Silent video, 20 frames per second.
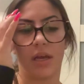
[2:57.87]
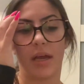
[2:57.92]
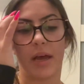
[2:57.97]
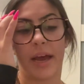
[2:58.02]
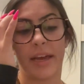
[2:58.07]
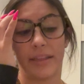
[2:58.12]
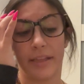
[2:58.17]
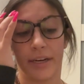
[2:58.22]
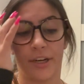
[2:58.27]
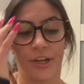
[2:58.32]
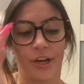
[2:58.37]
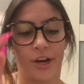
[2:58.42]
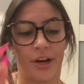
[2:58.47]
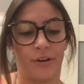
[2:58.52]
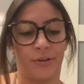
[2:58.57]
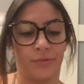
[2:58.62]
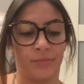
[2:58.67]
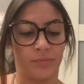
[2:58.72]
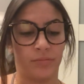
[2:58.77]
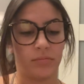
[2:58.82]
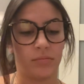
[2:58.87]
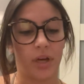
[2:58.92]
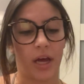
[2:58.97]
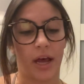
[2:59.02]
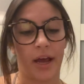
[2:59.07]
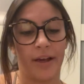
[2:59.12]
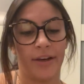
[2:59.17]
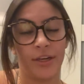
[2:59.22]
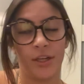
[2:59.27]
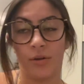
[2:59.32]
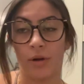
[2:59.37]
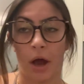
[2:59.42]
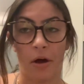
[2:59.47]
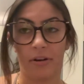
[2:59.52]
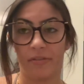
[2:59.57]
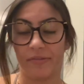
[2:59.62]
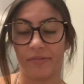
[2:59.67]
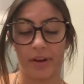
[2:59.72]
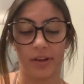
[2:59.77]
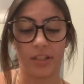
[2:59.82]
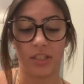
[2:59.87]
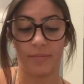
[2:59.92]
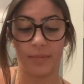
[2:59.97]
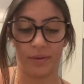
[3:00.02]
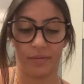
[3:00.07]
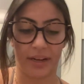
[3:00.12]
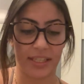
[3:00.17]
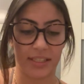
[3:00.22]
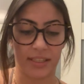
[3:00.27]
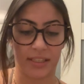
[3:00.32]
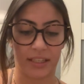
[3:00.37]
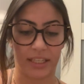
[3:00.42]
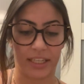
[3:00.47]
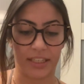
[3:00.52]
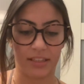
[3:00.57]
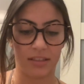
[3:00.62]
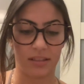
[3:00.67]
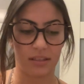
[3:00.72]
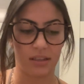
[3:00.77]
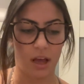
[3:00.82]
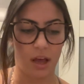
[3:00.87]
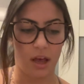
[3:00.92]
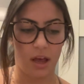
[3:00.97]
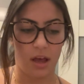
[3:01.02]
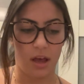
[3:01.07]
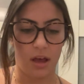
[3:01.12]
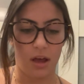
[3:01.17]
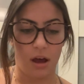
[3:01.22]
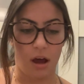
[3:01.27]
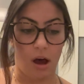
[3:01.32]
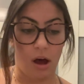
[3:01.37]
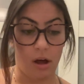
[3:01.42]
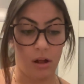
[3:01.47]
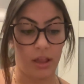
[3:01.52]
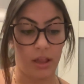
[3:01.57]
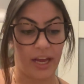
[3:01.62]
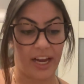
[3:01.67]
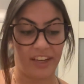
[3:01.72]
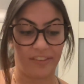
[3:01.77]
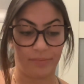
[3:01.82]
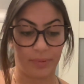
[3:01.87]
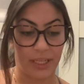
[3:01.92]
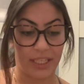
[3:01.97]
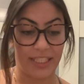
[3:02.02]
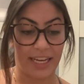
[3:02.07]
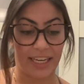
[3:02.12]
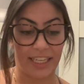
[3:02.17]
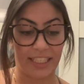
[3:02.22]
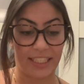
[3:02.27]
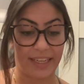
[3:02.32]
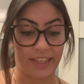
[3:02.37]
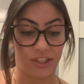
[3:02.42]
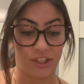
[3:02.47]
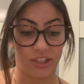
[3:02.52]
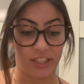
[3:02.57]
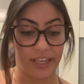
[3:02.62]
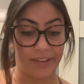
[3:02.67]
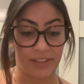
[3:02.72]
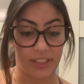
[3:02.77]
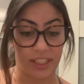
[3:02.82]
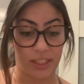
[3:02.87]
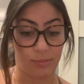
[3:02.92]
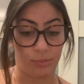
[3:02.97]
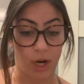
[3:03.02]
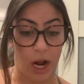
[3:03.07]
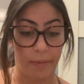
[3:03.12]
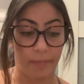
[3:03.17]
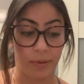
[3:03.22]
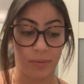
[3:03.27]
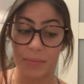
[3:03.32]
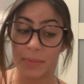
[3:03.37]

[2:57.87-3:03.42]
I let her go. I knew how it felt to be restless. All half-bloods had attention deficit problems